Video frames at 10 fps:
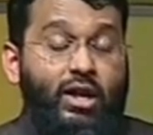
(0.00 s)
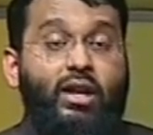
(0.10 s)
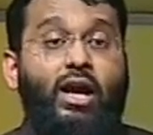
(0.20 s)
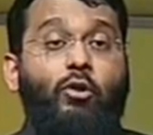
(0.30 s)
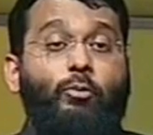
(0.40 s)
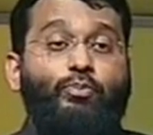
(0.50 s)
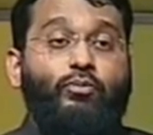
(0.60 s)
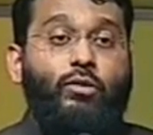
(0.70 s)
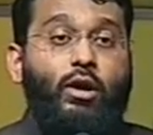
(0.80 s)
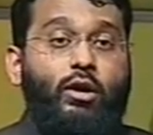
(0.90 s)
Now,
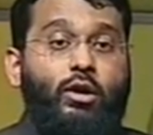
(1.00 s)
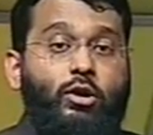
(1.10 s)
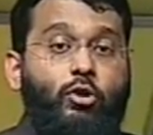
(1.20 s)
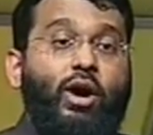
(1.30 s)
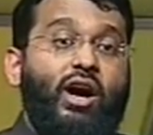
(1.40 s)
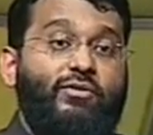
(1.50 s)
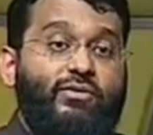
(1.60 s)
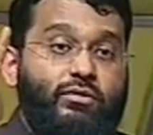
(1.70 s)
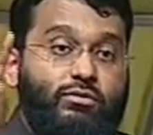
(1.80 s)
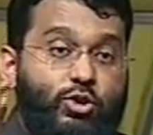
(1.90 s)
you have
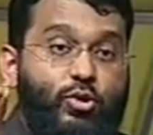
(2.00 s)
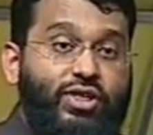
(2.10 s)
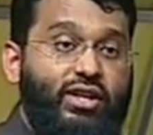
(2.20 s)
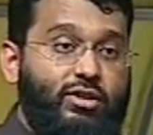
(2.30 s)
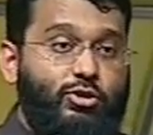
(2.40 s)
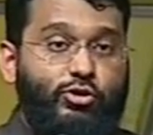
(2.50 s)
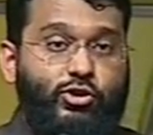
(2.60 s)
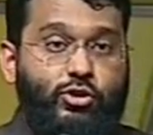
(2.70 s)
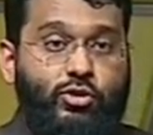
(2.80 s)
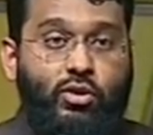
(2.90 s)
two things that you
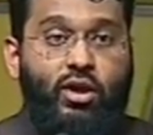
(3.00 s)
should do.